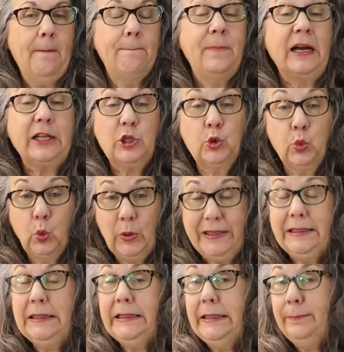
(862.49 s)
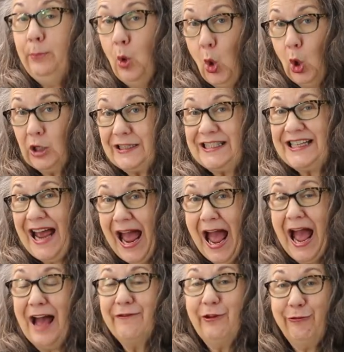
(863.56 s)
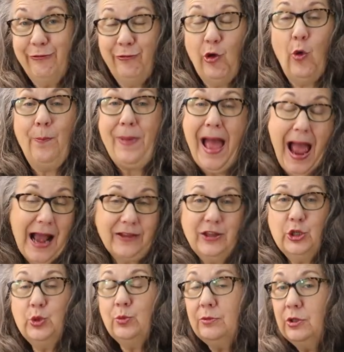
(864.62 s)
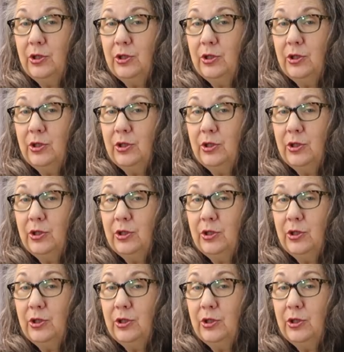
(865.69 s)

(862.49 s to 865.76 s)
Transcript: but it's really important to have a full back that you